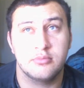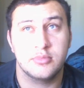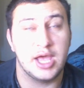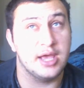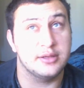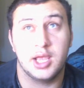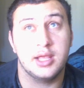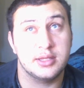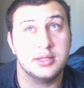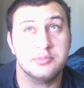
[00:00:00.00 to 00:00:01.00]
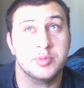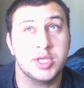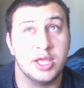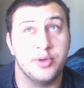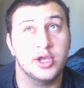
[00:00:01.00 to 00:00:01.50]
Yeah,
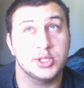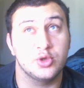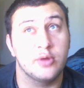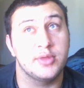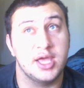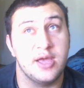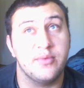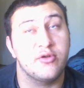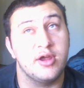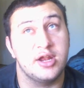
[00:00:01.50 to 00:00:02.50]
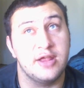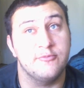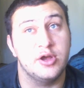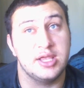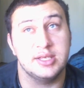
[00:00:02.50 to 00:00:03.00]
CM Punk is normally a hypocrite in
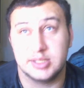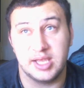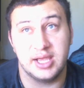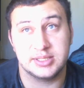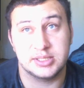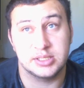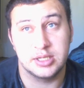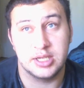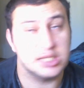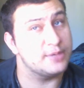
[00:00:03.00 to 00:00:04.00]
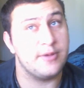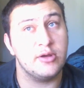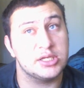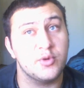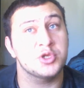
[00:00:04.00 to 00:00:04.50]
what he says. He's a
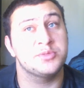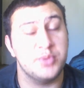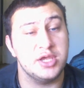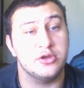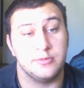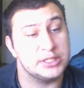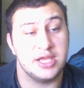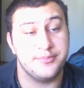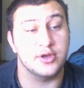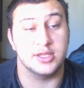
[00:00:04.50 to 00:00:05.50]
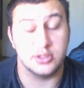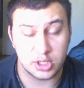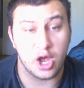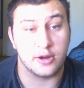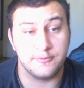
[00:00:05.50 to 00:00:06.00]
very smart speaker. CM Punk can
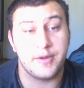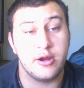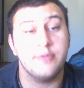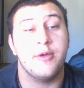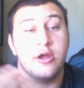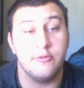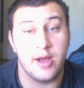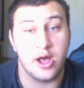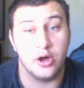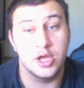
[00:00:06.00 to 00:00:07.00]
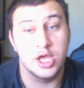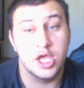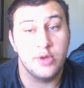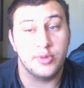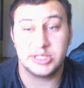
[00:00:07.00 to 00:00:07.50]
talk very, very well.
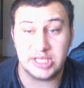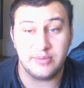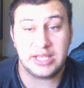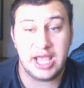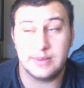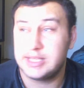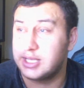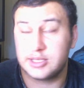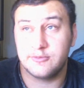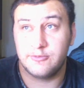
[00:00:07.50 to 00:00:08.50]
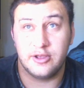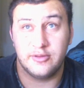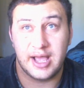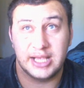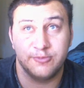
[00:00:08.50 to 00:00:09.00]
But sometimes he doesn't
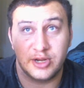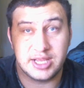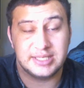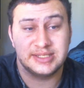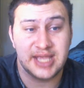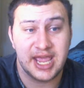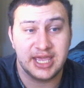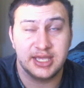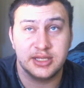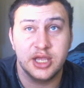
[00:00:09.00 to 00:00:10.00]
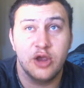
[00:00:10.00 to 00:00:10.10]
realize what he's saying